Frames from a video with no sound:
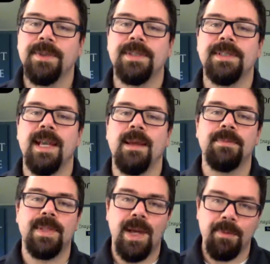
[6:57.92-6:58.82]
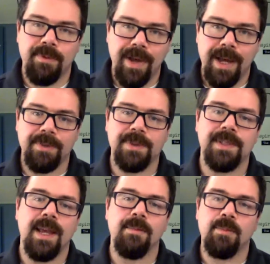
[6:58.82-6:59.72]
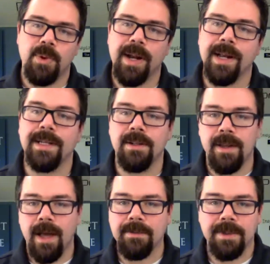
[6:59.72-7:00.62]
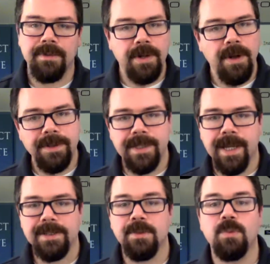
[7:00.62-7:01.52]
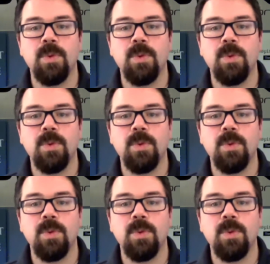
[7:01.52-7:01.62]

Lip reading: the same type of ad, the same brand in a lot of different contexts